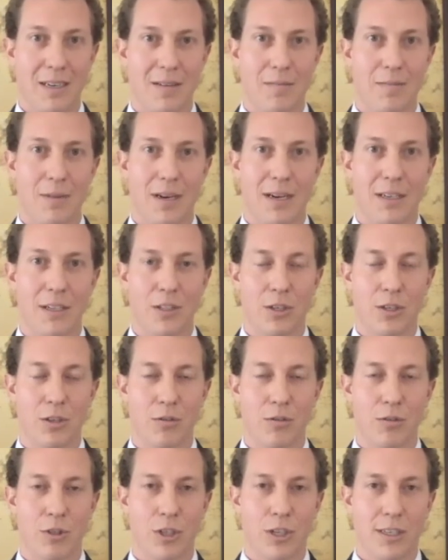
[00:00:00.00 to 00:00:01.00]
And so
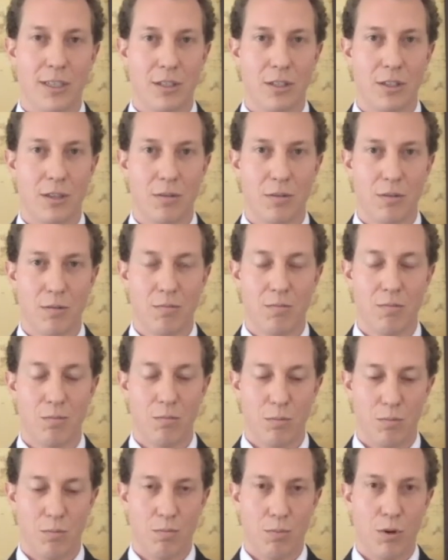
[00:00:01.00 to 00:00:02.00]
just
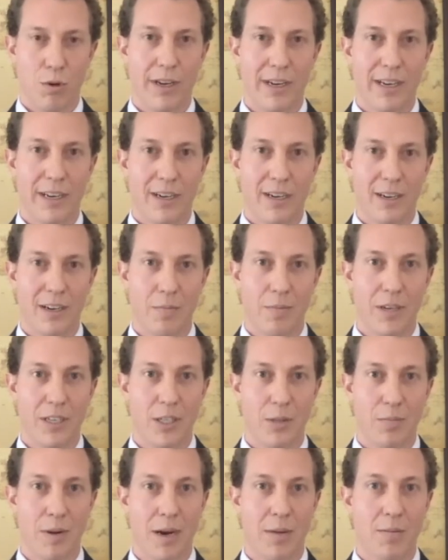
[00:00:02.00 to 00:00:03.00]
putting it on a
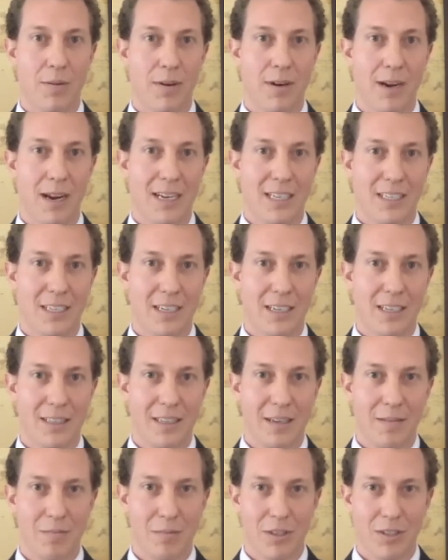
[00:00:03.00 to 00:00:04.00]
piece of paper and asking
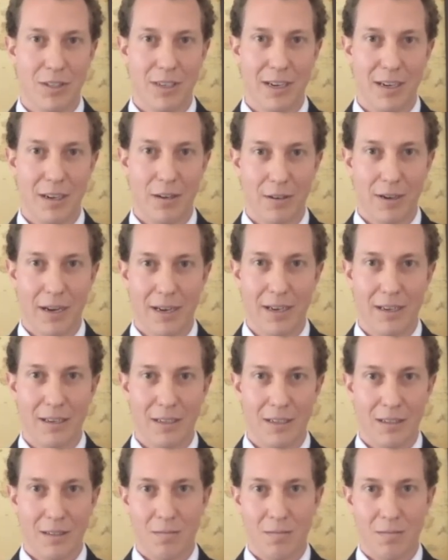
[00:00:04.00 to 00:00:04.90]
them to say, okay,